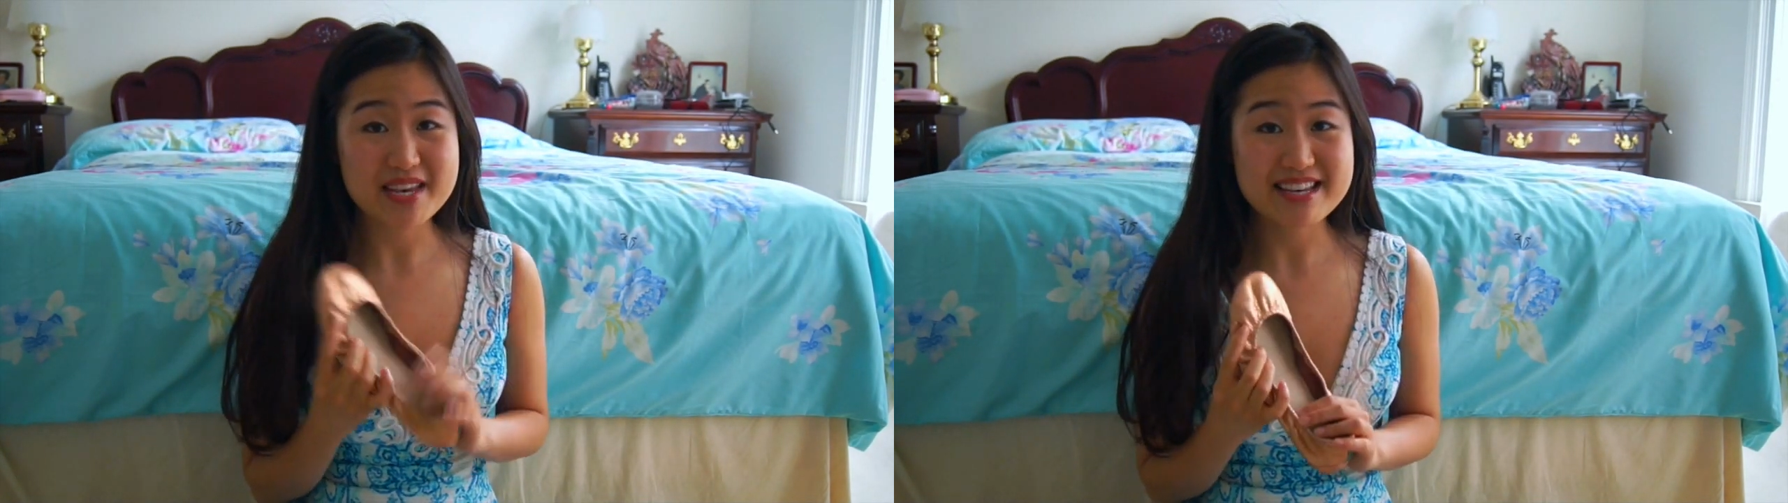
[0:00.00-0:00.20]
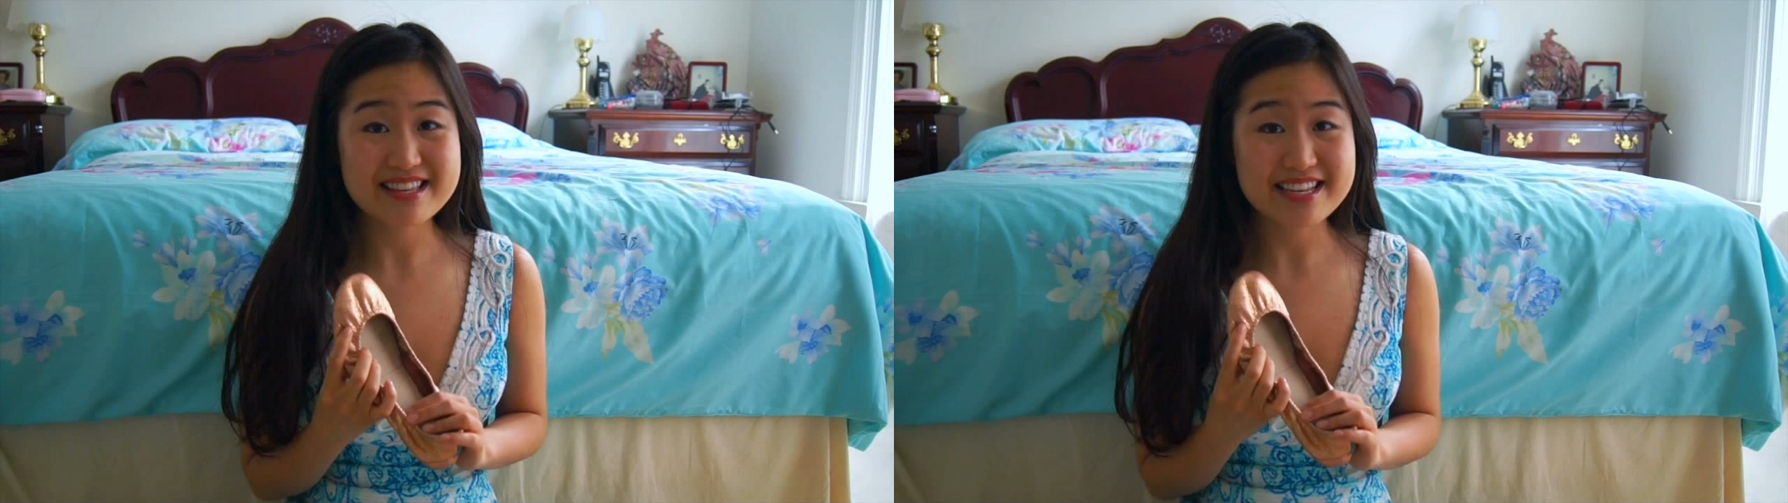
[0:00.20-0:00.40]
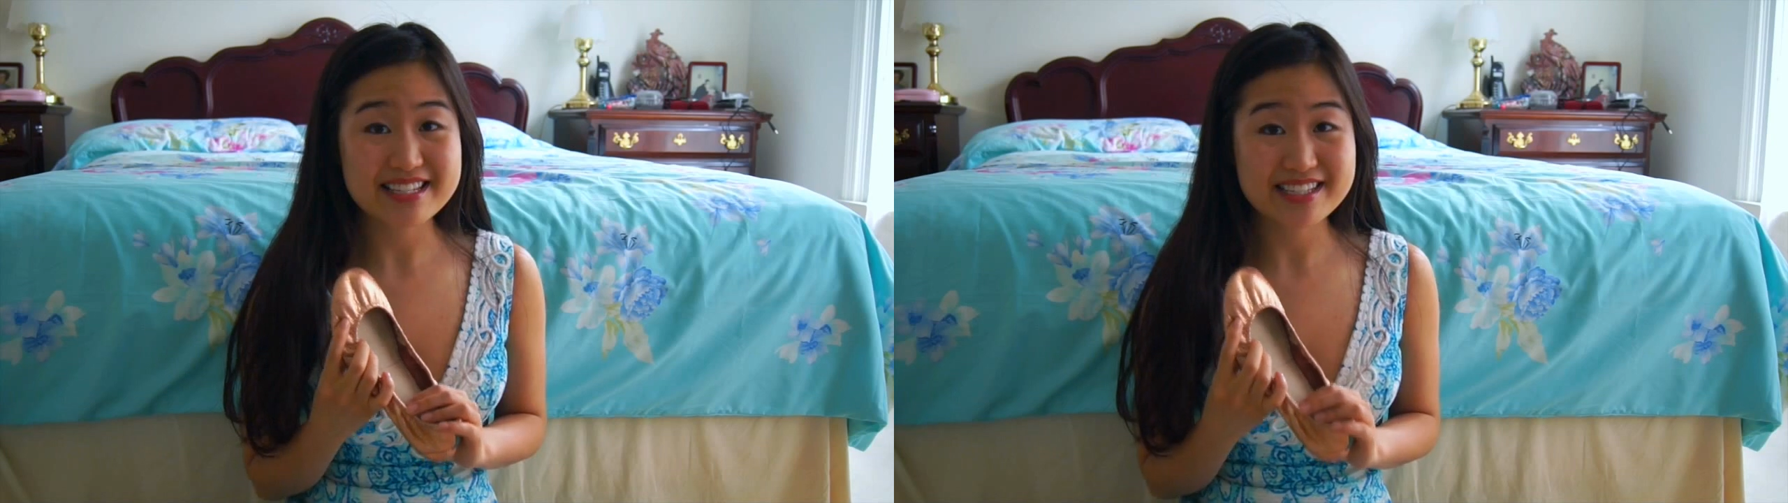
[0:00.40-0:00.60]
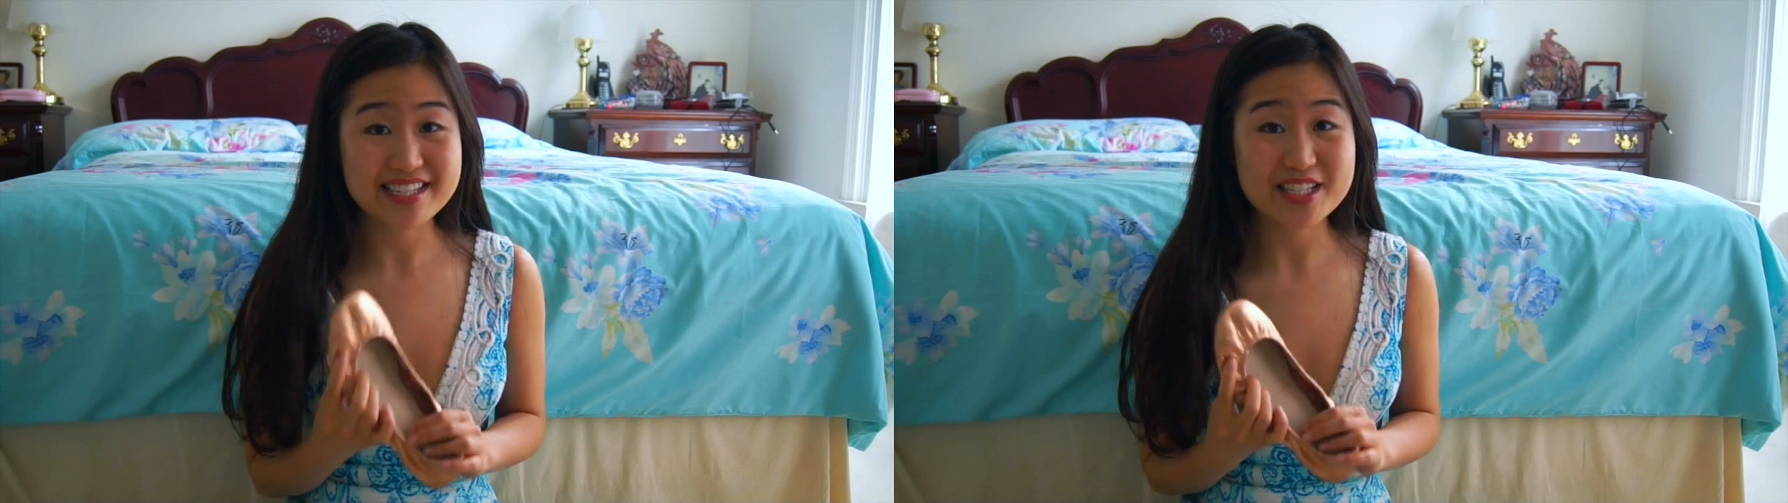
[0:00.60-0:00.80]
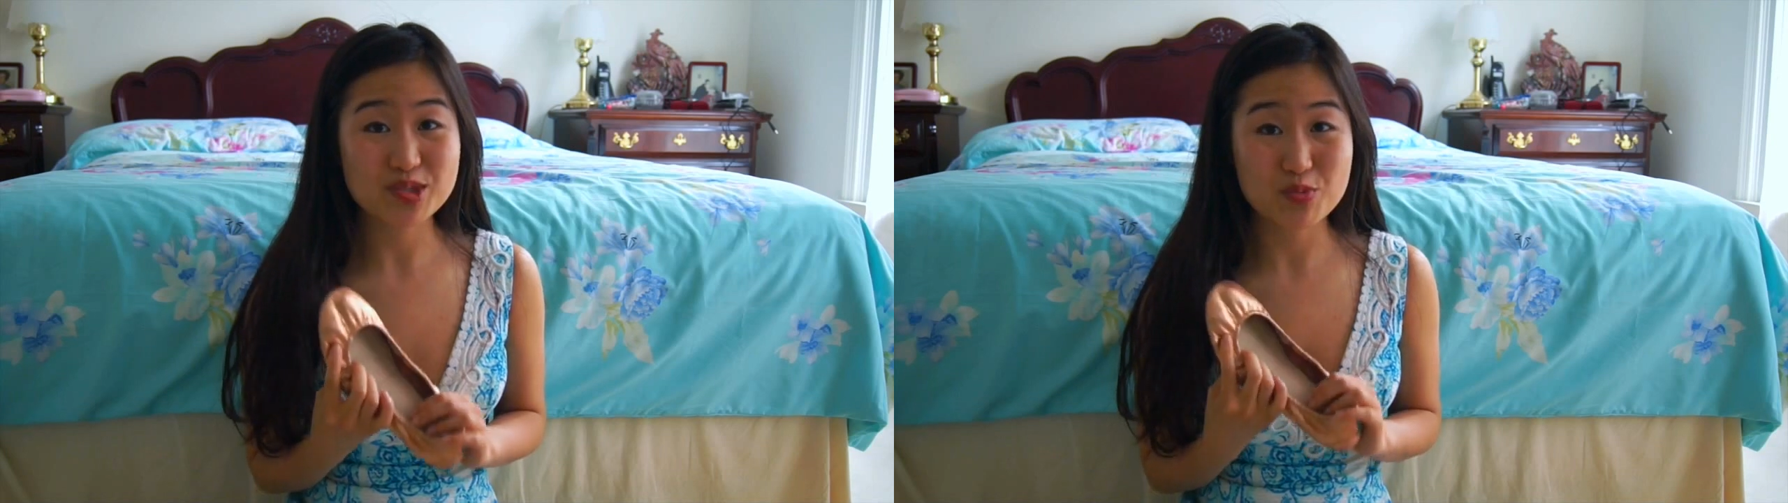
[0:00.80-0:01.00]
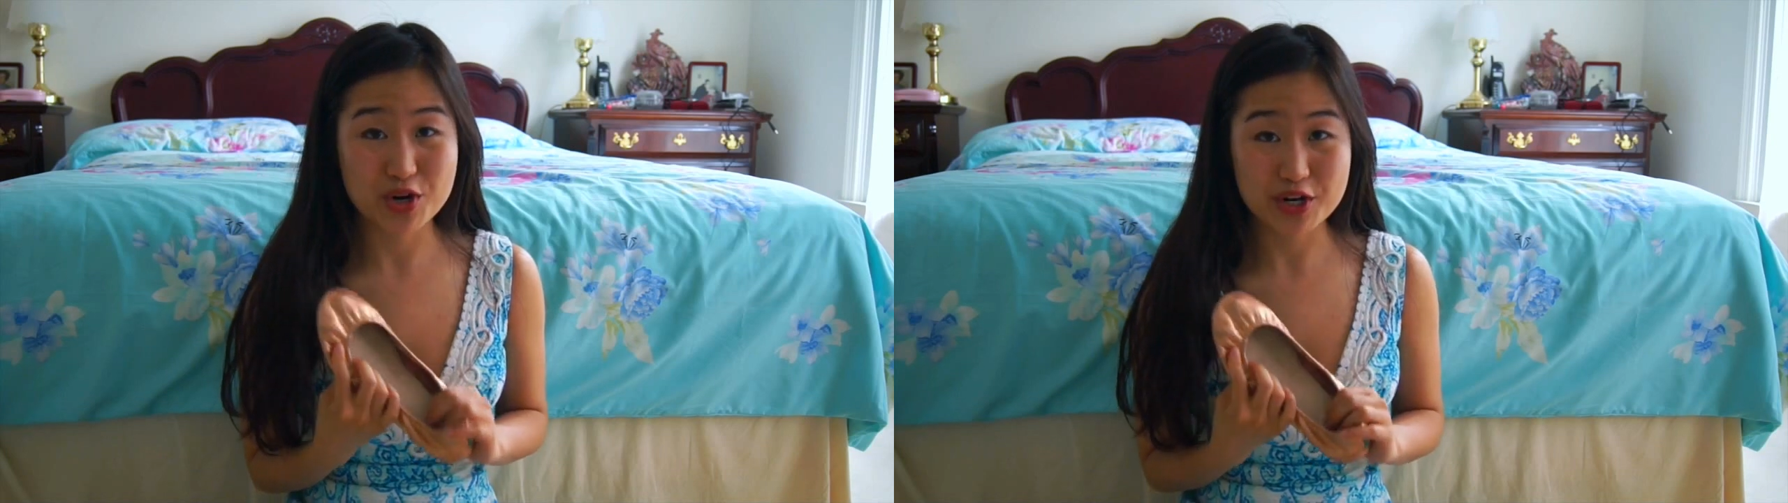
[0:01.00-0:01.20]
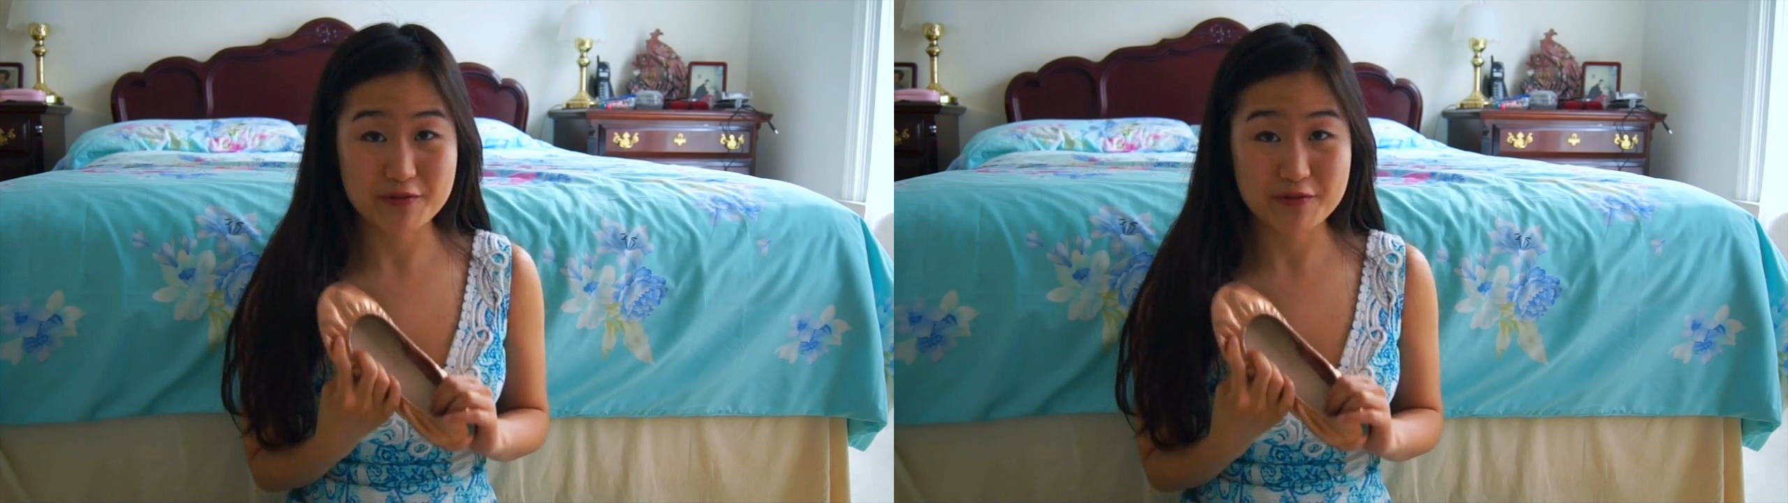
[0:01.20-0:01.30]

making these Tieks work